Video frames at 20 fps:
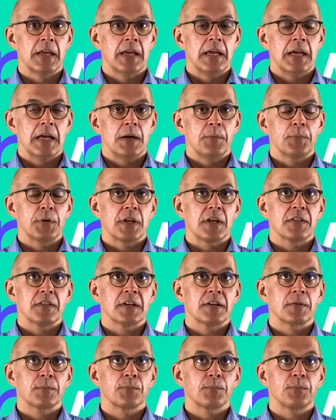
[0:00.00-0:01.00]
But I
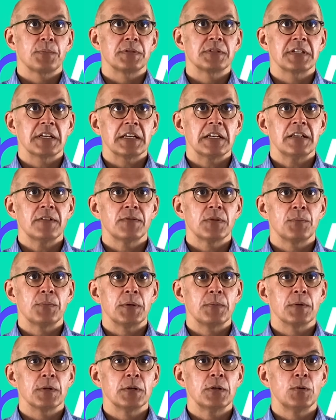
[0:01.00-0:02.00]
think particularly for
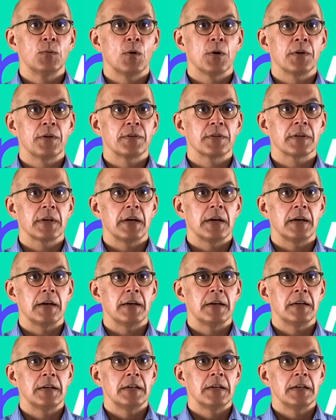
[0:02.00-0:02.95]
people who want a